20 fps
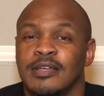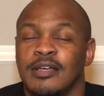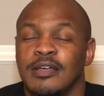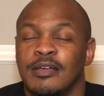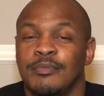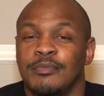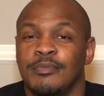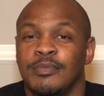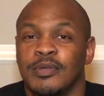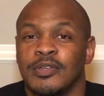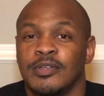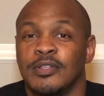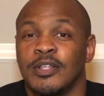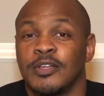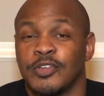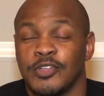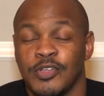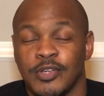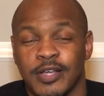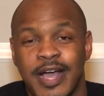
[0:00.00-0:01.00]
Good
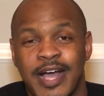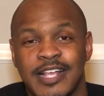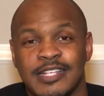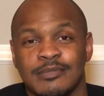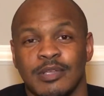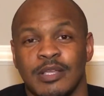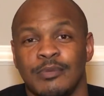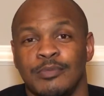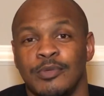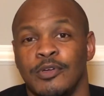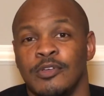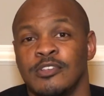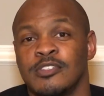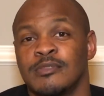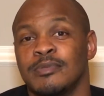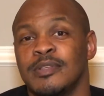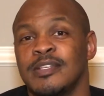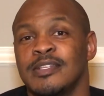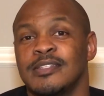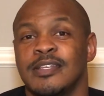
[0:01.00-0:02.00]
luck on your cosplay
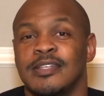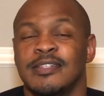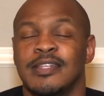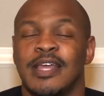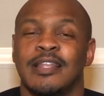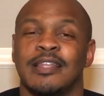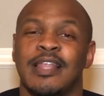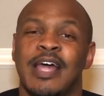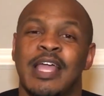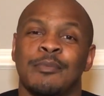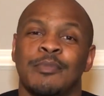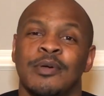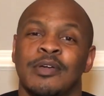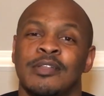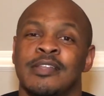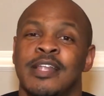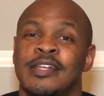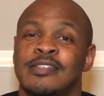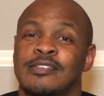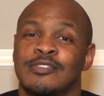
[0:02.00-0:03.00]
builds. Please hit that like
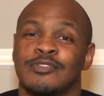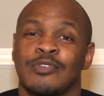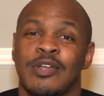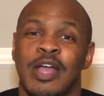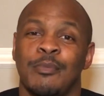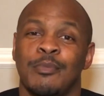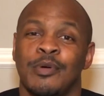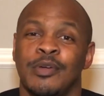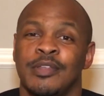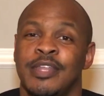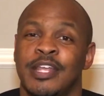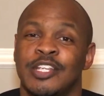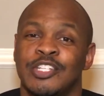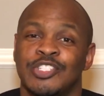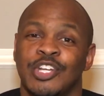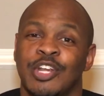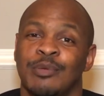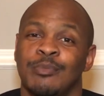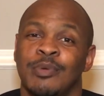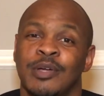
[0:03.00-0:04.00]
button, that subscribe button, that share